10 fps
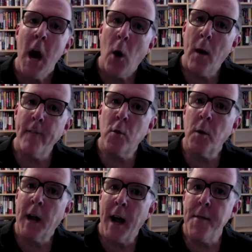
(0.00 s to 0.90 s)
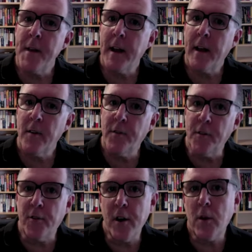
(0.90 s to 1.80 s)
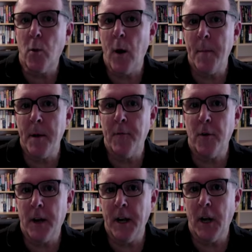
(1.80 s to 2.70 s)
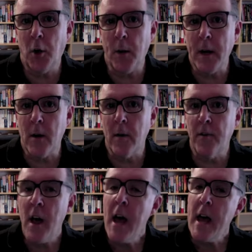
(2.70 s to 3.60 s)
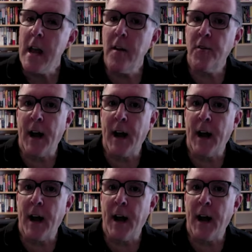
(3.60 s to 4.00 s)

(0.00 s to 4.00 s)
However, what I think is the secret weapon for Canelo here is he is an